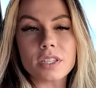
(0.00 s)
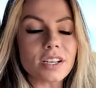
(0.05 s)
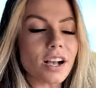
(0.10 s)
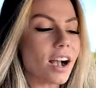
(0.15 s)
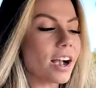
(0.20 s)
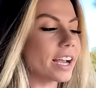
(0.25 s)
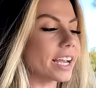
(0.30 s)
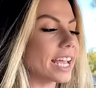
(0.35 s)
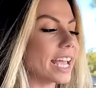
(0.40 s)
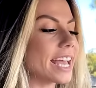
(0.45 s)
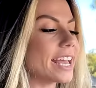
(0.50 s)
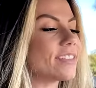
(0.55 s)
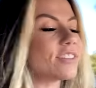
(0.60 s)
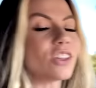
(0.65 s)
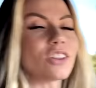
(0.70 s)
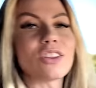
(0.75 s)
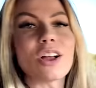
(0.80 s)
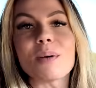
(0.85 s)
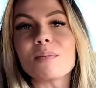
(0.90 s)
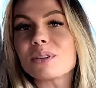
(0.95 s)
Target. The
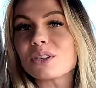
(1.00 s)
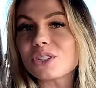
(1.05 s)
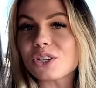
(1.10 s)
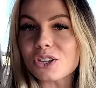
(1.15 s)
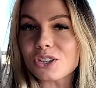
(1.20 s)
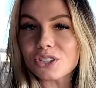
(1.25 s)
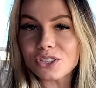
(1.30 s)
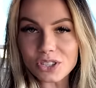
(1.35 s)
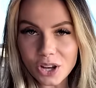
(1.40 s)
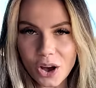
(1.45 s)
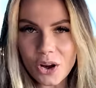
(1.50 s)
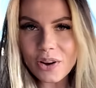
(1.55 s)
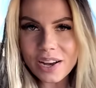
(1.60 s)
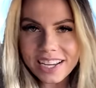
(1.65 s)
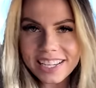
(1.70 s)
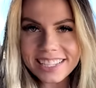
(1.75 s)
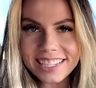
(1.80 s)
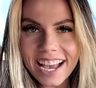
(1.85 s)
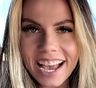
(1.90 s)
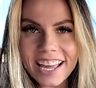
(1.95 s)
llamas are so
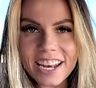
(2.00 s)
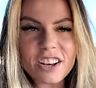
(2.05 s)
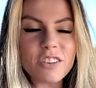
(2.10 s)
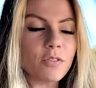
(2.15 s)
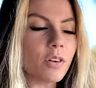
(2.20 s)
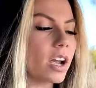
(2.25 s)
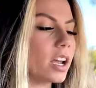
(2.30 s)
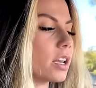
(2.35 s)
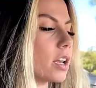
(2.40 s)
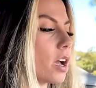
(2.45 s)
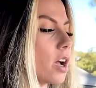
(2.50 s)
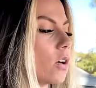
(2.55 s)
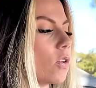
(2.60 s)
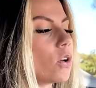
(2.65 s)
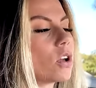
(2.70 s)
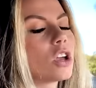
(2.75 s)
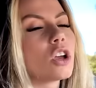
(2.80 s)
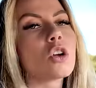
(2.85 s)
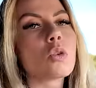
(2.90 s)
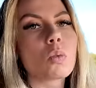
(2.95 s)
excited right now.
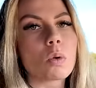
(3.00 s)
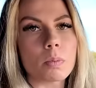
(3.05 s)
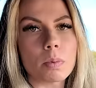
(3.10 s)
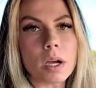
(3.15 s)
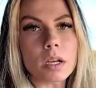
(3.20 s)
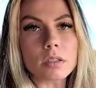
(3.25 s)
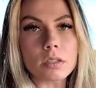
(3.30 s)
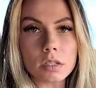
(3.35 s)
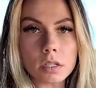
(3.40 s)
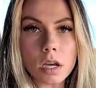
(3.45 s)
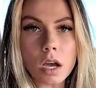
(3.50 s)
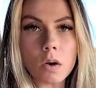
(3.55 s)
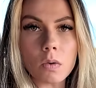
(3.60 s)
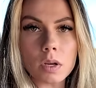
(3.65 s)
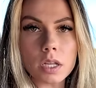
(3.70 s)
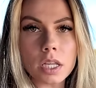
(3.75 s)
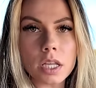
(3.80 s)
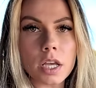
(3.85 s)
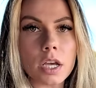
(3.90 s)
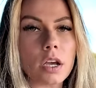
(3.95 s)
We're about to go
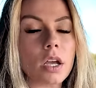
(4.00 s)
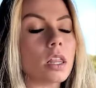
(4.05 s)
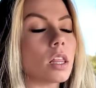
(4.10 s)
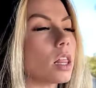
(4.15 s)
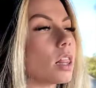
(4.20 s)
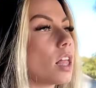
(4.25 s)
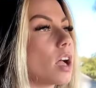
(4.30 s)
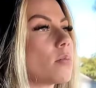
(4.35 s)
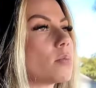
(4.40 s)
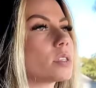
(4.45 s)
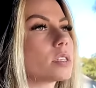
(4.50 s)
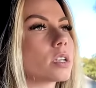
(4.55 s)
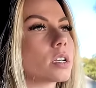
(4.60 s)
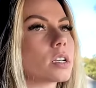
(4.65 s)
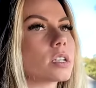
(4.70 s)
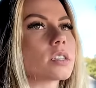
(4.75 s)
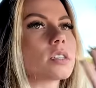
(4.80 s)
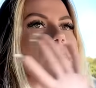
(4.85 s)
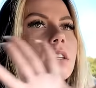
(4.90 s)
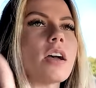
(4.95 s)
in there and the llamas are going
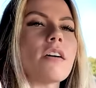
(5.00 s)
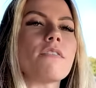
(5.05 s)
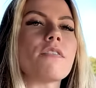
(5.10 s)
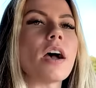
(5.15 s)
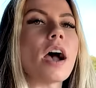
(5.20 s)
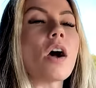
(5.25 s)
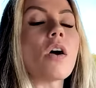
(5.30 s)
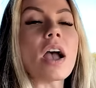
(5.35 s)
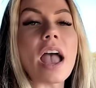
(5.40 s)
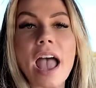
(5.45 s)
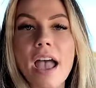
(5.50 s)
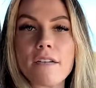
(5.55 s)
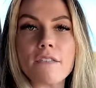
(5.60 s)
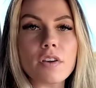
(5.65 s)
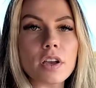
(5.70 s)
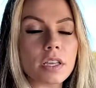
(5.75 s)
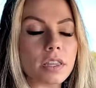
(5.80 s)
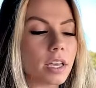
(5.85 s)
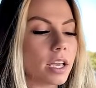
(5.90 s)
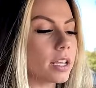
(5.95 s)
to sniff out
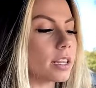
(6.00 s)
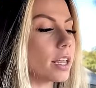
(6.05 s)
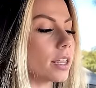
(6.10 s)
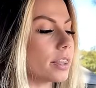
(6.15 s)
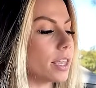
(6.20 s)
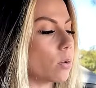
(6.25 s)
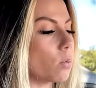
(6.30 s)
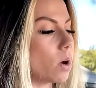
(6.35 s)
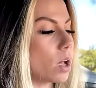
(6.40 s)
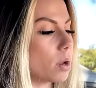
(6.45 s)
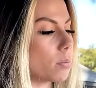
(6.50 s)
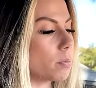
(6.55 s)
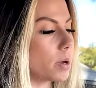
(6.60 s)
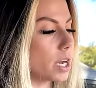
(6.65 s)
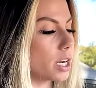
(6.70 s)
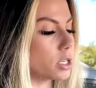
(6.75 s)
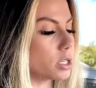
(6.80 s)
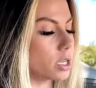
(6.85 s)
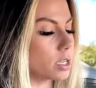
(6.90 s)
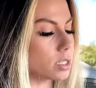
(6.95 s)
everything that they want to
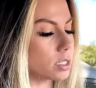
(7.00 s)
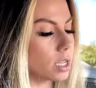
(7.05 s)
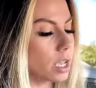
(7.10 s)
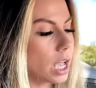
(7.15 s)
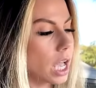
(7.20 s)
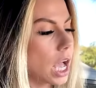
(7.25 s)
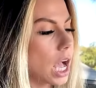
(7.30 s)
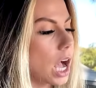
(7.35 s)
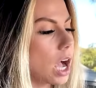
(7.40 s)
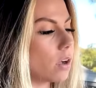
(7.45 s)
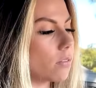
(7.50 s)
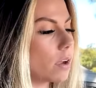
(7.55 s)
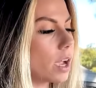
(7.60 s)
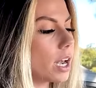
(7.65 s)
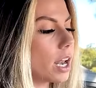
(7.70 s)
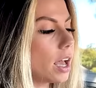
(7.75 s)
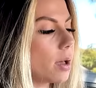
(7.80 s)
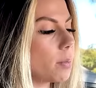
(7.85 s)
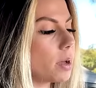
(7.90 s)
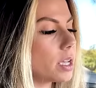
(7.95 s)
purchase. All right,
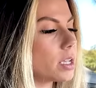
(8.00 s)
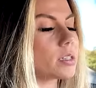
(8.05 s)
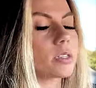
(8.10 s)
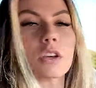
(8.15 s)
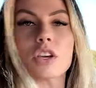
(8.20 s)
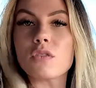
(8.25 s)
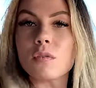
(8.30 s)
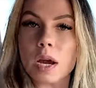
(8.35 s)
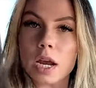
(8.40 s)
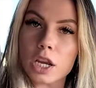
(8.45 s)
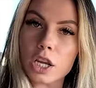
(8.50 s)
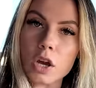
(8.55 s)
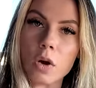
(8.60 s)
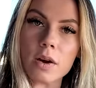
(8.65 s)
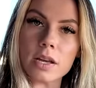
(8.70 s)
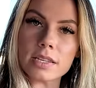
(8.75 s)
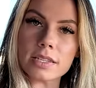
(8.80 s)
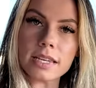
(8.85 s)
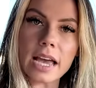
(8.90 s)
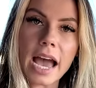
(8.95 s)
llamas, are you ready to go
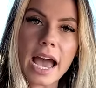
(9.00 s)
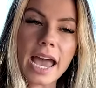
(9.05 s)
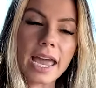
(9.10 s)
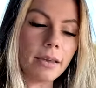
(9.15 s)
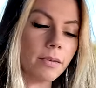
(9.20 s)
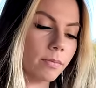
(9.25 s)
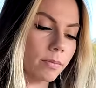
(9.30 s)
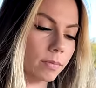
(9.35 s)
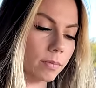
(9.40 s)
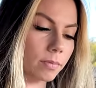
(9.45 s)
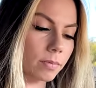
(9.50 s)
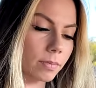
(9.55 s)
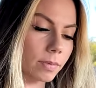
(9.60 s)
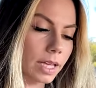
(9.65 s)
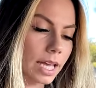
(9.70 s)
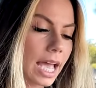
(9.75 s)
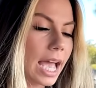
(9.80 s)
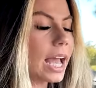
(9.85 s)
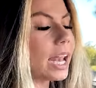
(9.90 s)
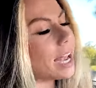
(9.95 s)
inside?
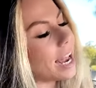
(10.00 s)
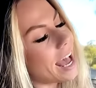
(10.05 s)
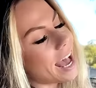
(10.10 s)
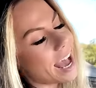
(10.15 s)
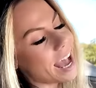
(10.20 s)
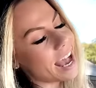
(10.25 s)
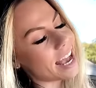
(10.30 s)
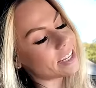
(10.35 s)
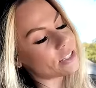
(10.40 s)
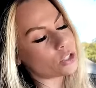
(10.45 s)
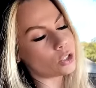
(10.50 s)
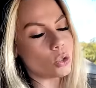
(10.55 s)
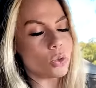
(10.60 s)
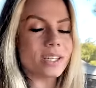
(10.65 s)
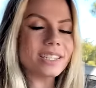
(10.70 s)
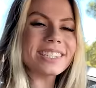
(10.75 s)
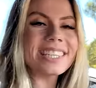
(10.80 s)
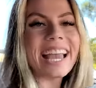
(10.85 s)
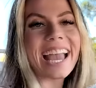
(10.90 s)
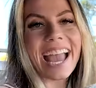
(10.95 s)
Let's do
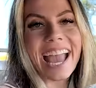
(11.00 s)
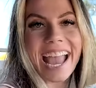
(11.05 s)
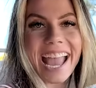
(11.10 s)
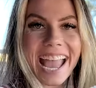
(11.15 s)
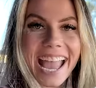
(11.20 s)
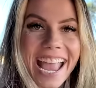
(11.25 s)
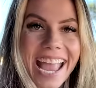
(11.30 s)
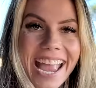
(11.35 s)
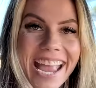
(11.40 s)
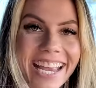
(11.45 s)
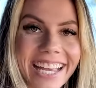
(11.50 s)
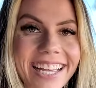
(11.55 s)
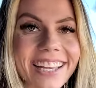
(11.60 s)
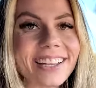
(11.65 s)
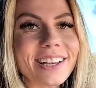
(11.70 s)
this thing.